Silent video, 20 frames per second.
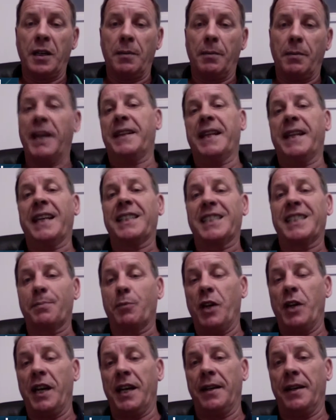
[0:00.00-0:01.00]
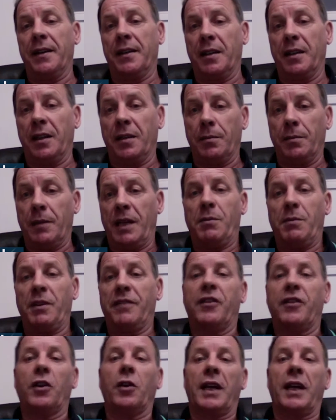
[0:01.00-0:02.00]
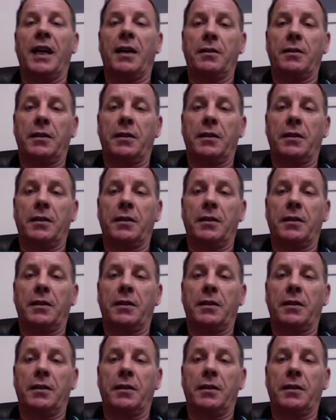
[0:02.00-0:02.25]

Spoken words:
make that spread and maybe fall out.